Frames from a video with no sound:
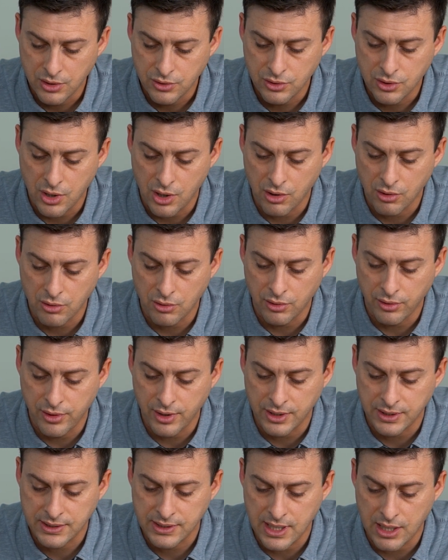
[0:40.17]
toggle
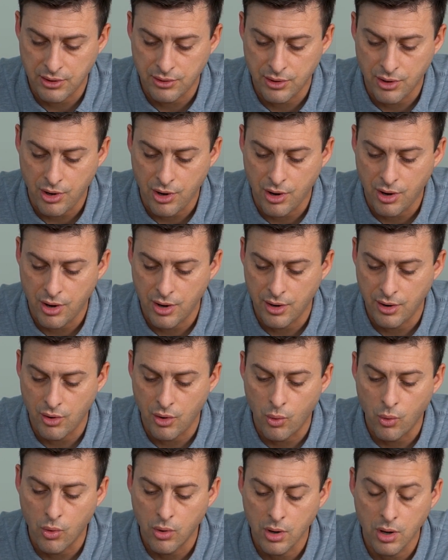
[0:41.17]
the sound on
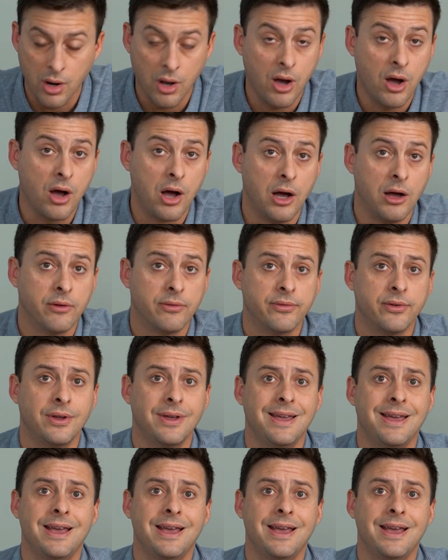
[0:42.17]
or off,